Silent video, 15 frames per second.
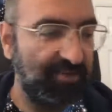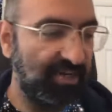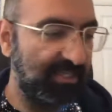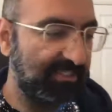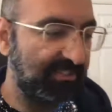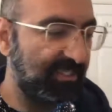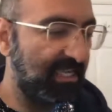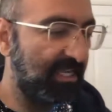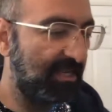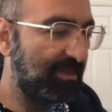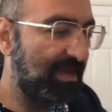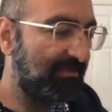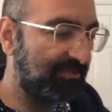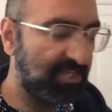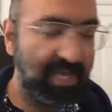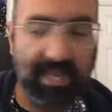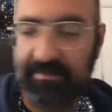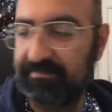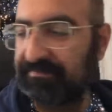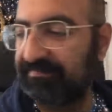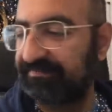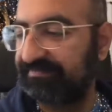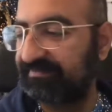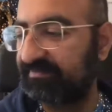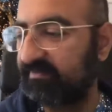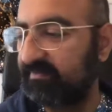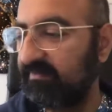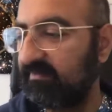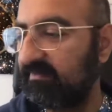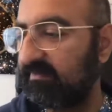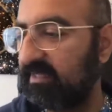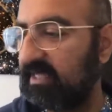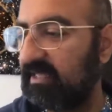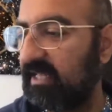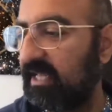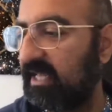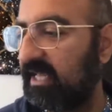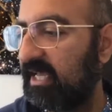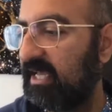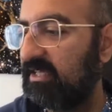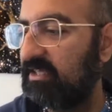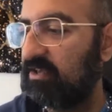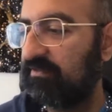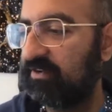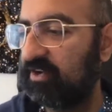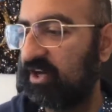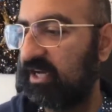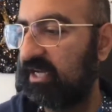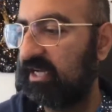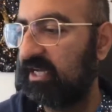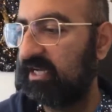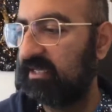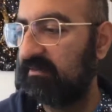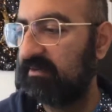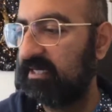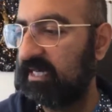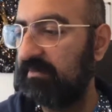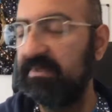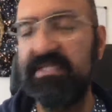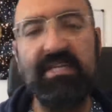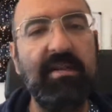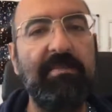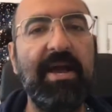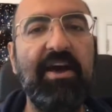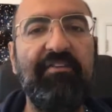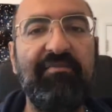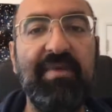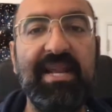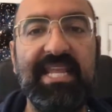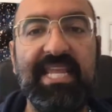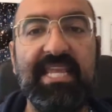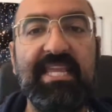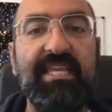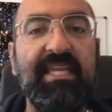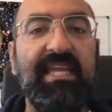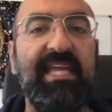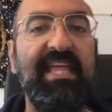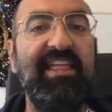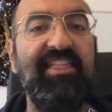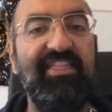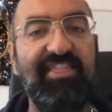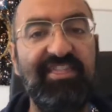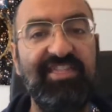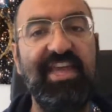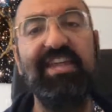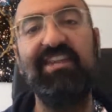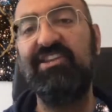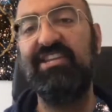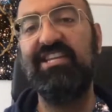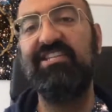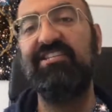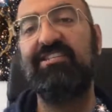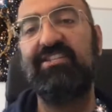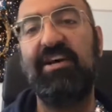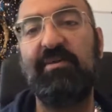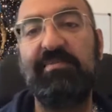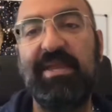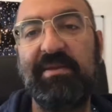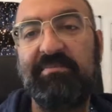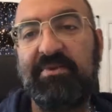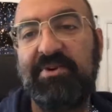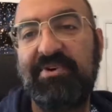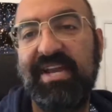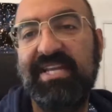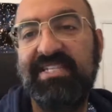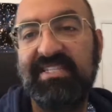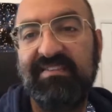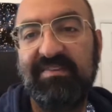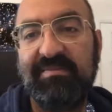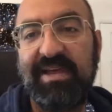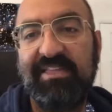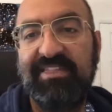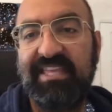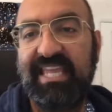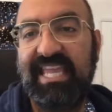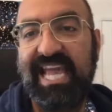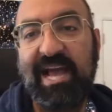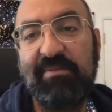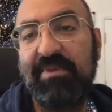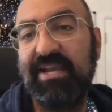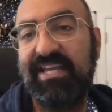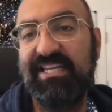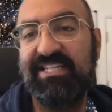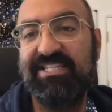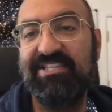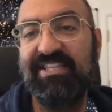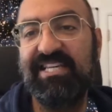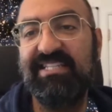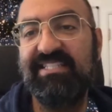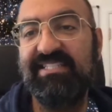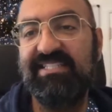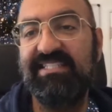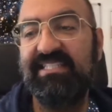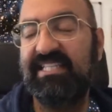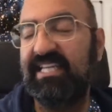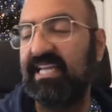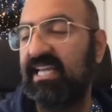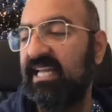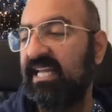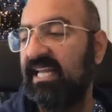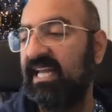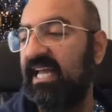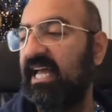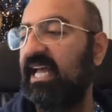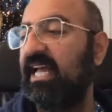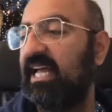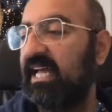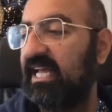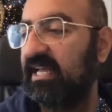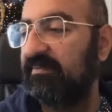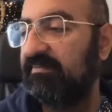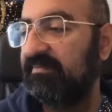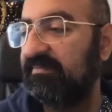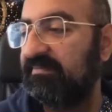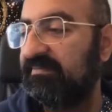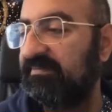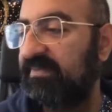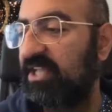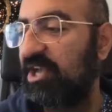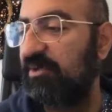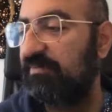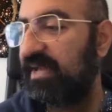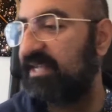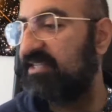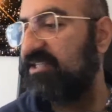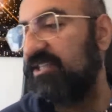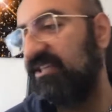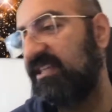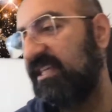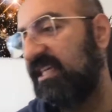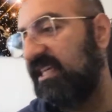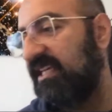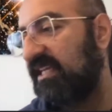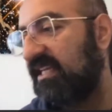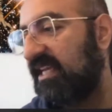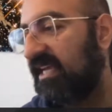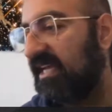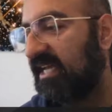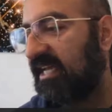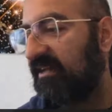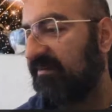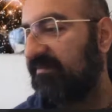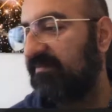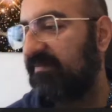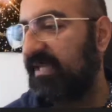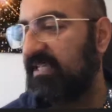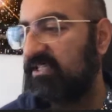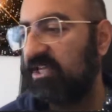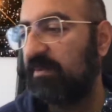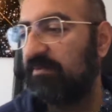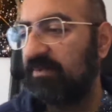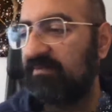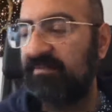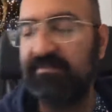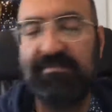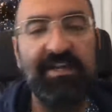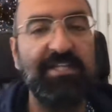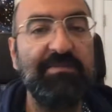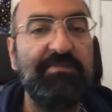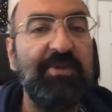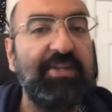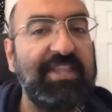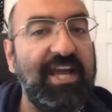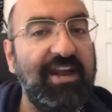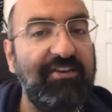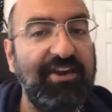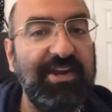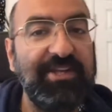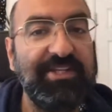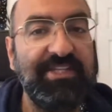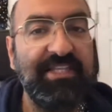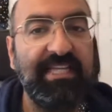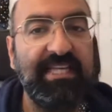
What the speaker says: got a certain amount of time, you've got a limited amount of money, then you need to start being more creative about thinking, how am I going to do this? Going back to the example of the first book that I wrote,